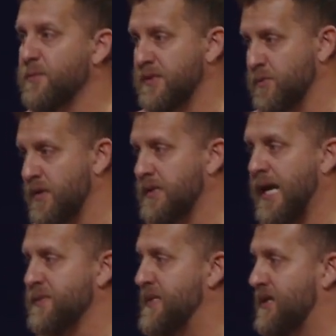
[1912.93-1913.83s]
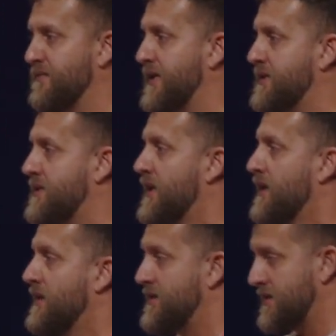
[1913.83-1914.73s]
which is what has me convinced
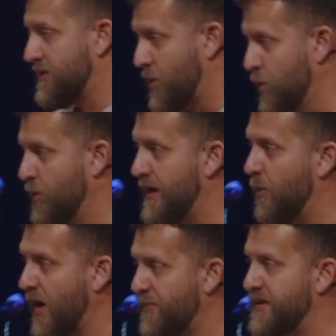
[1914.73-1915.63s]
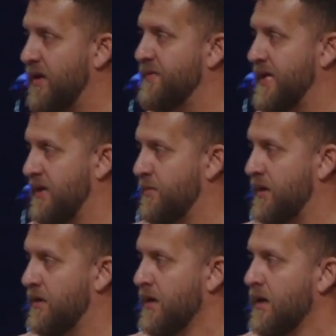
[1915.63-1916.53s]
this is a tool and a weapon of the enemy.